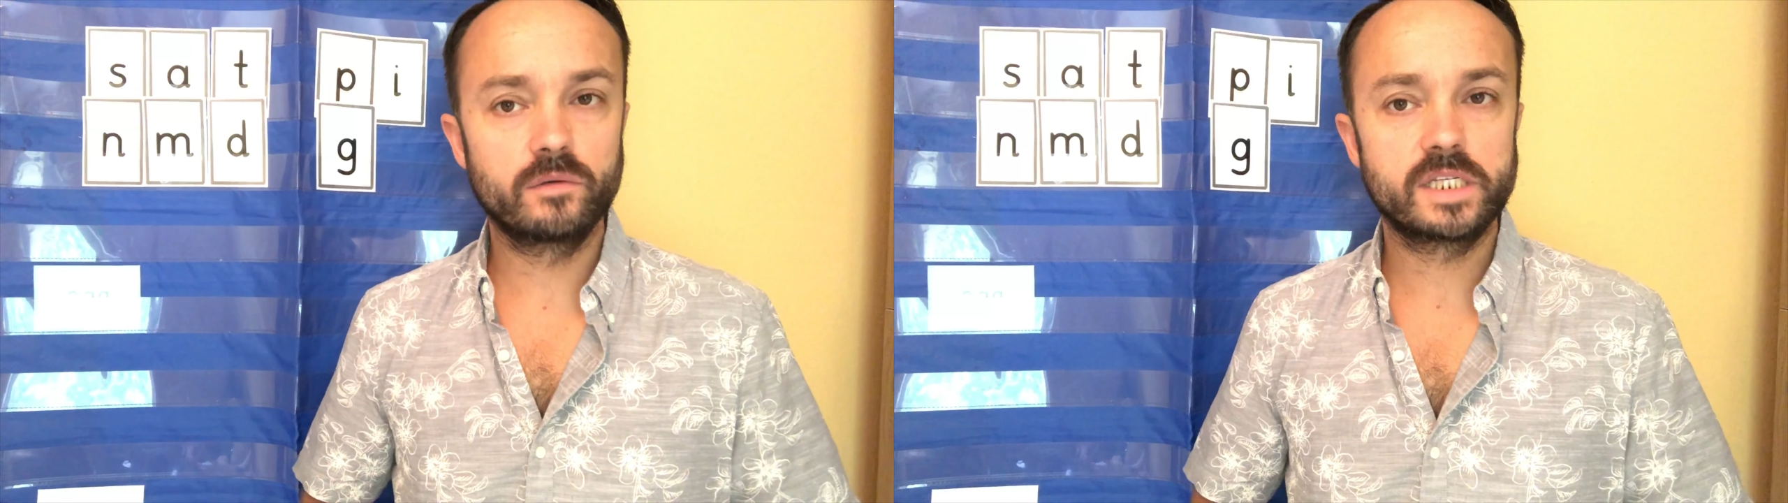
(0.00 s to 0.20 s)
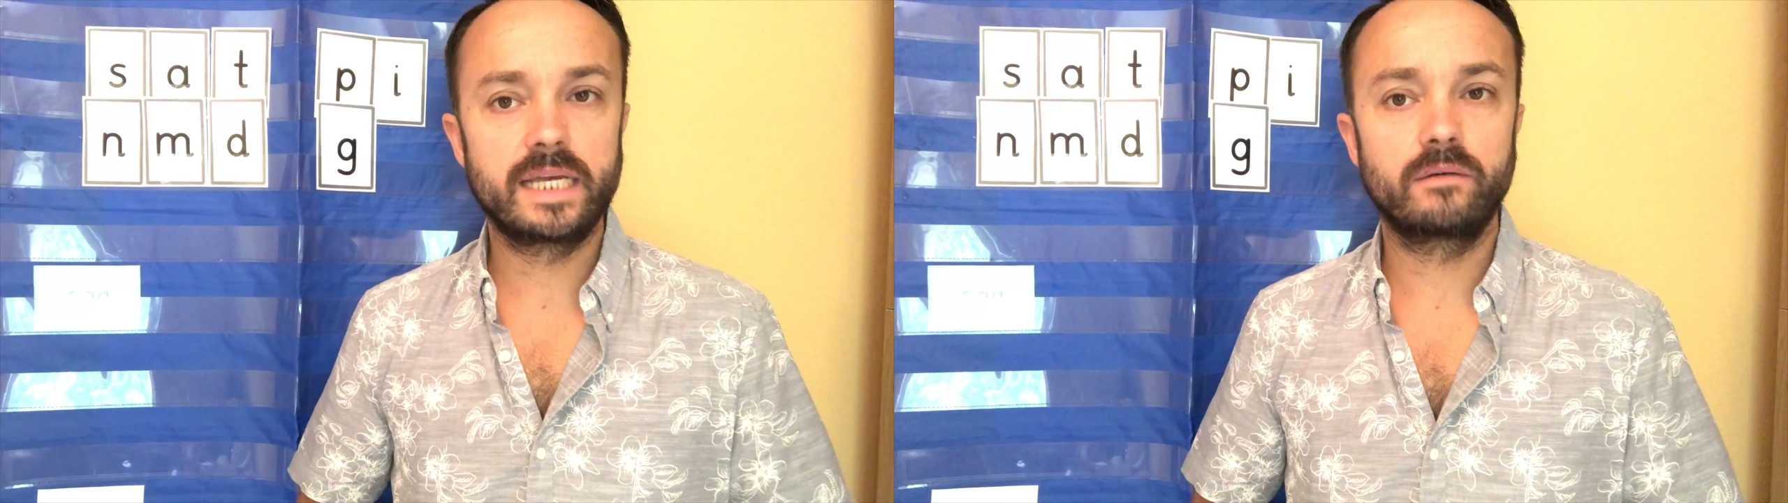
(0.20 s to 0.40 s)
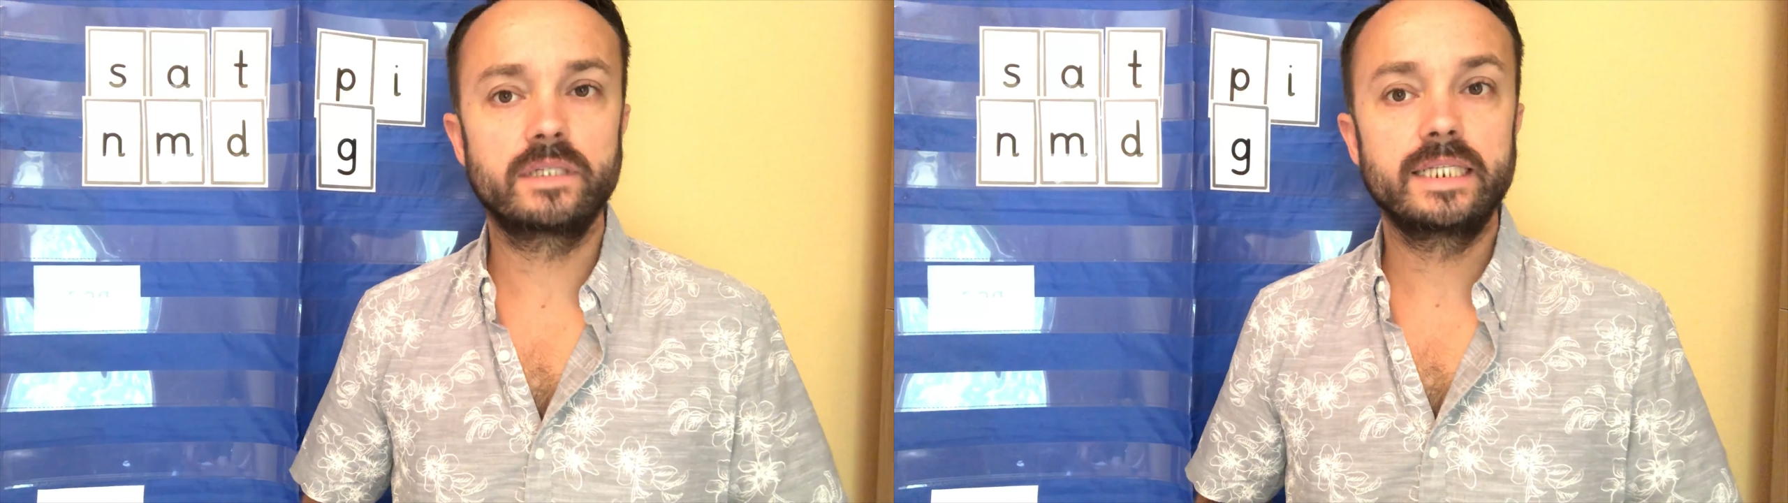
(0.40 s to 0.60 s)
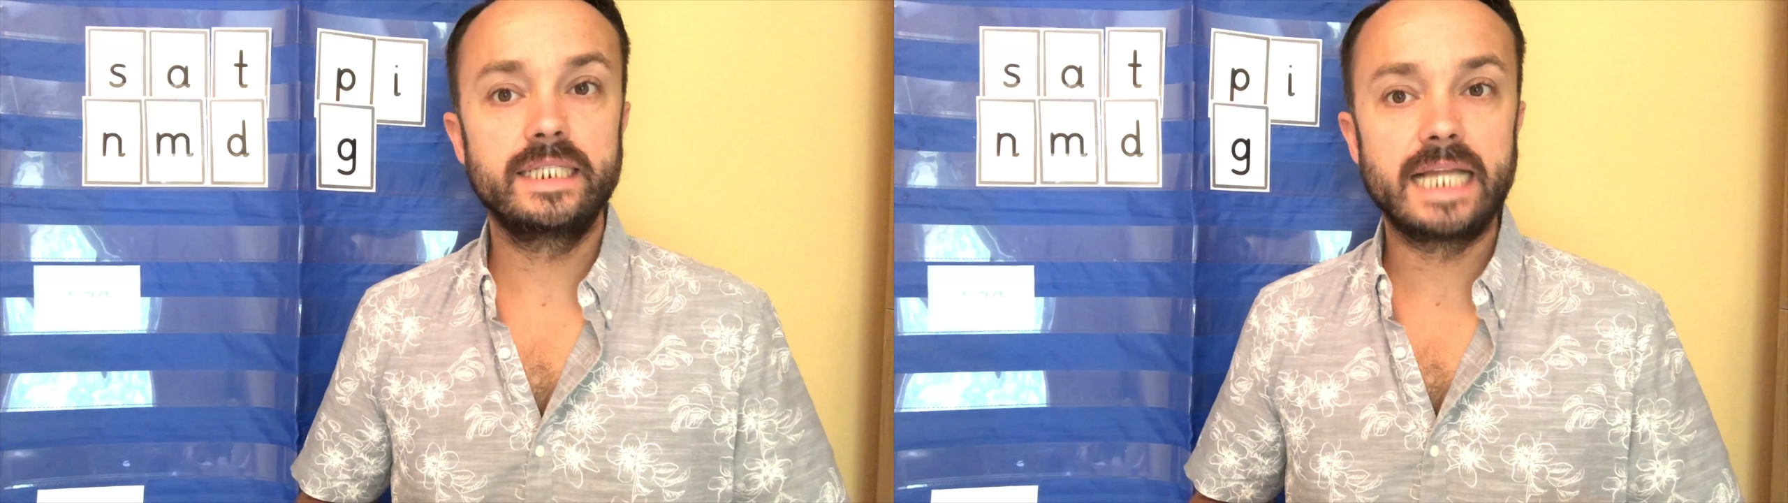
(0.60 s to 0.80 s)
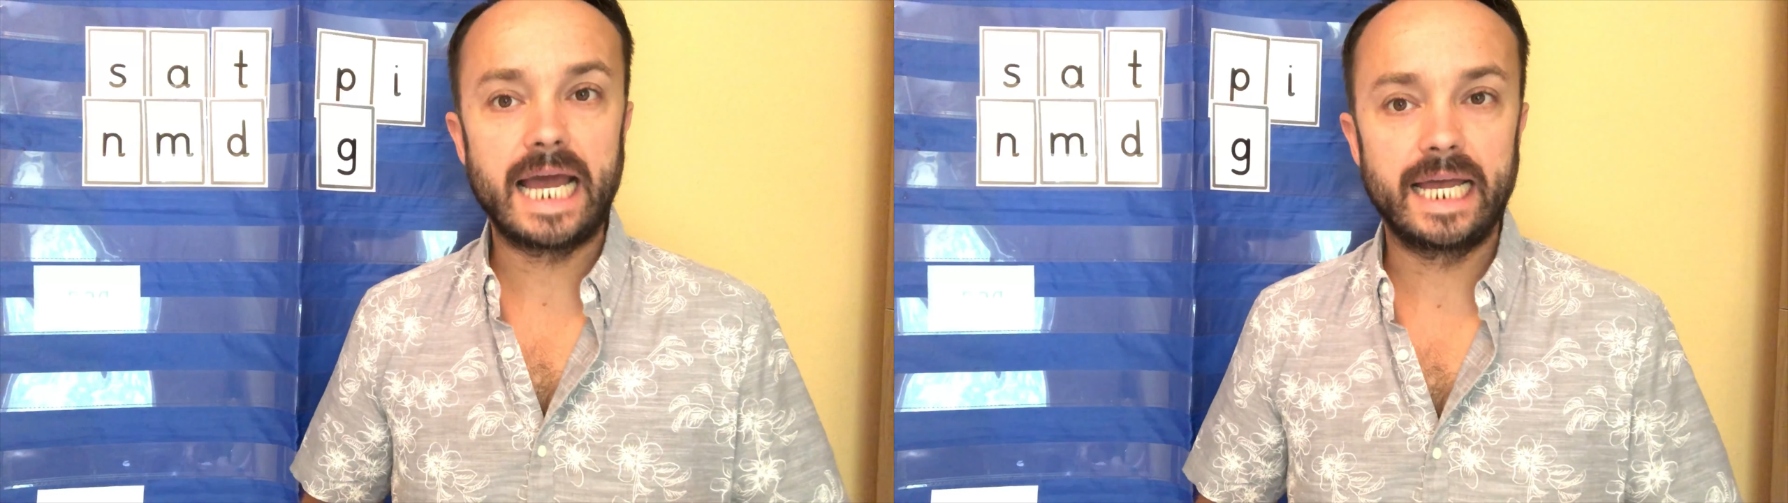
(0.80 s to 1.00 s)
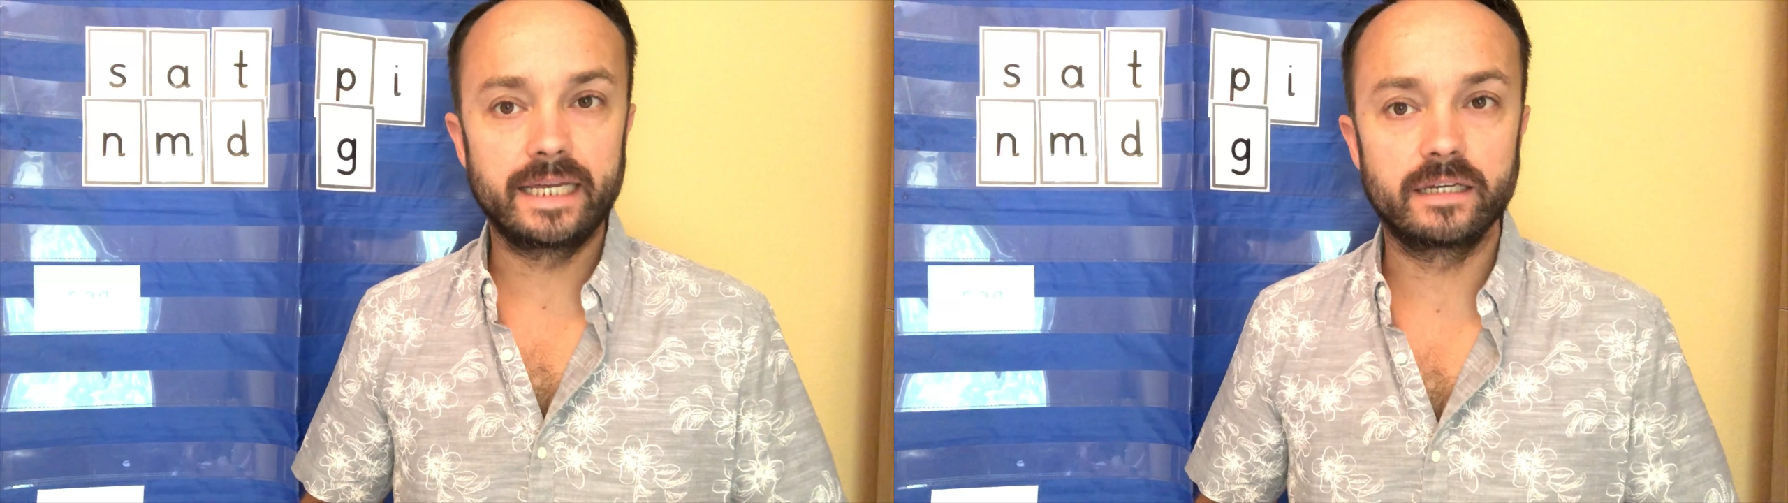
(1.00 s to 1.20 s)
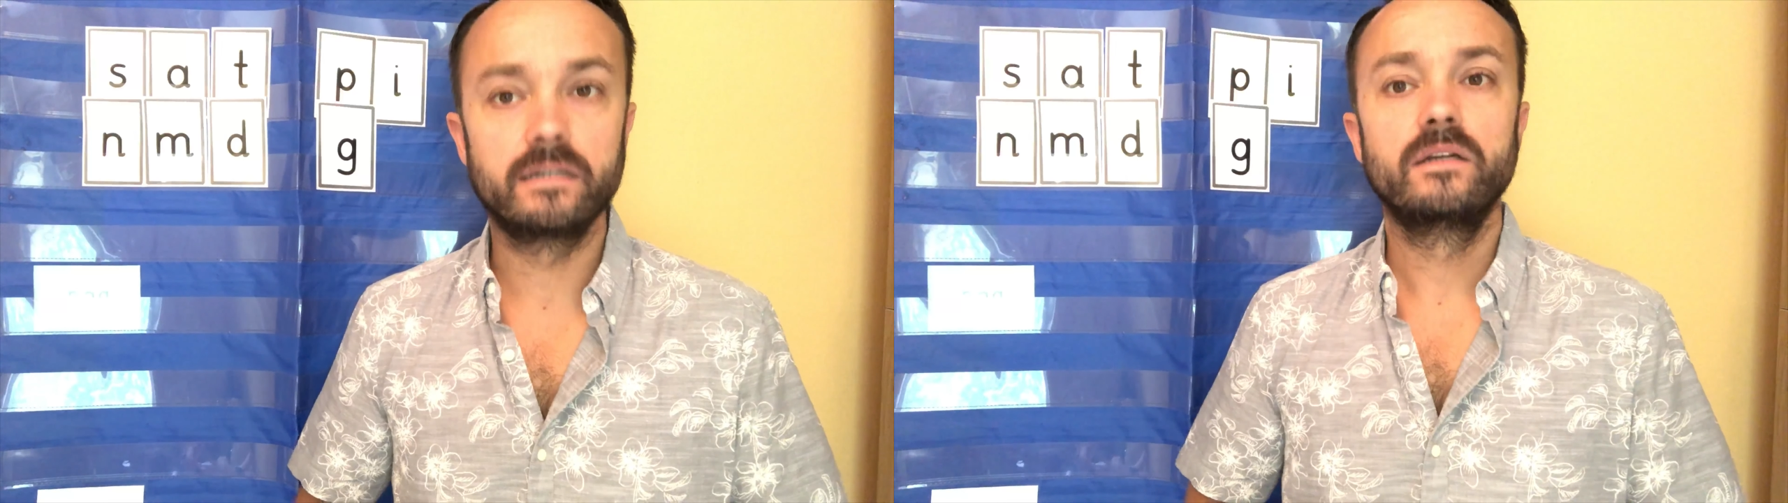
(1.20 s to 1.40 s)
sound? Nag.